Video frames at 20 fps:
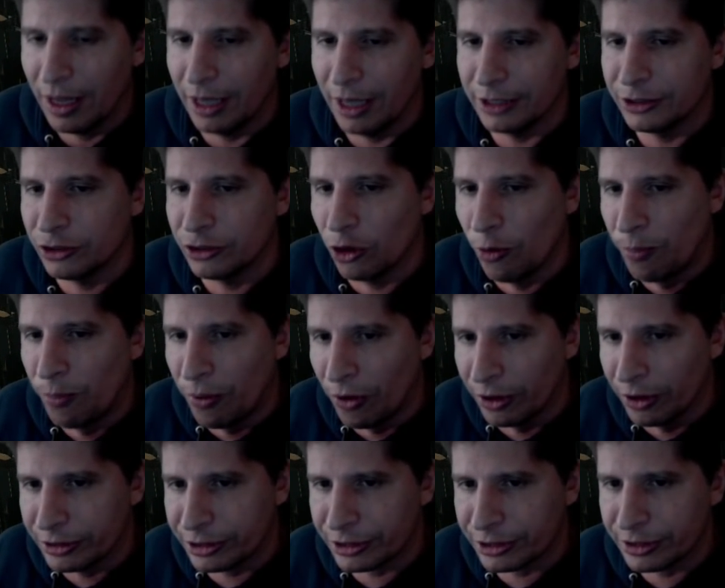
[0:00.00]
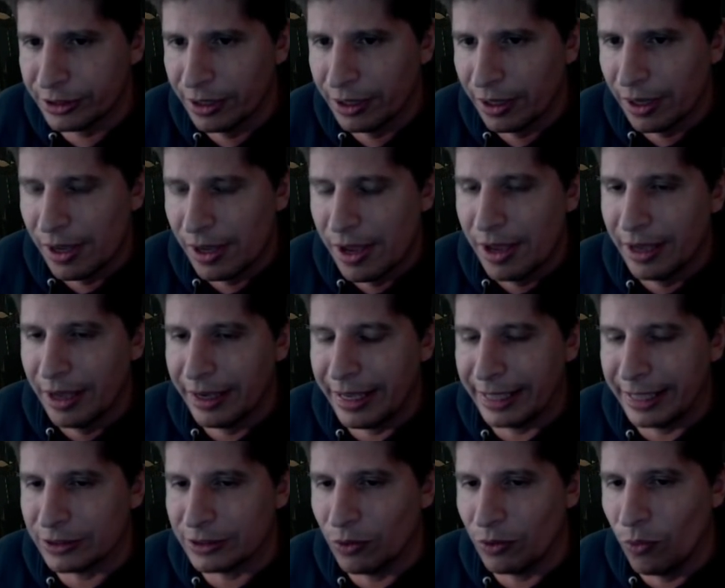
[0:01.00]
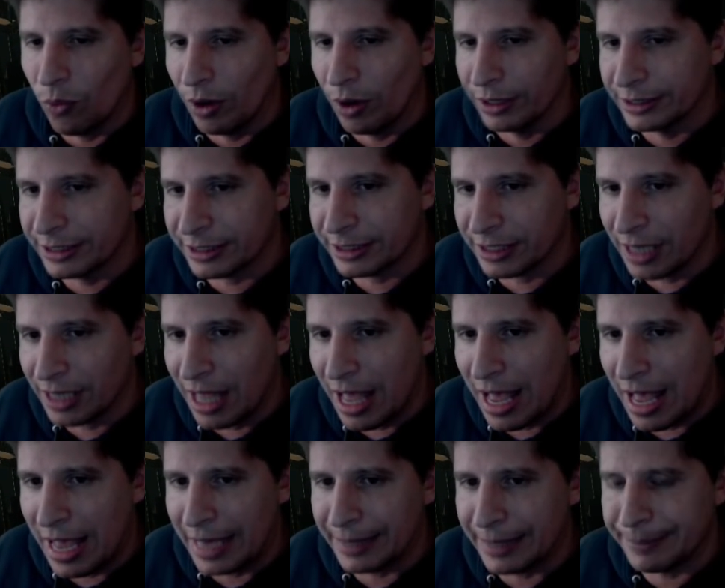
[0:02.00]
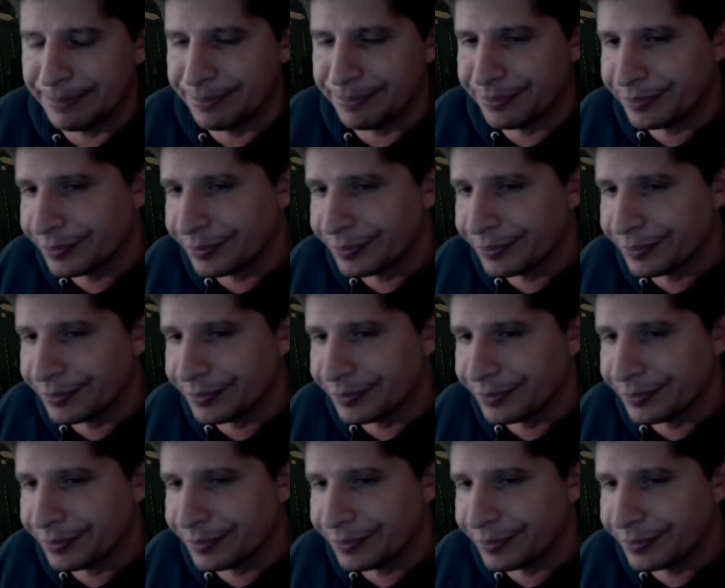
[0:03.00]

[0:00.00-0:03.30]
Joe Push gets a 1 slot.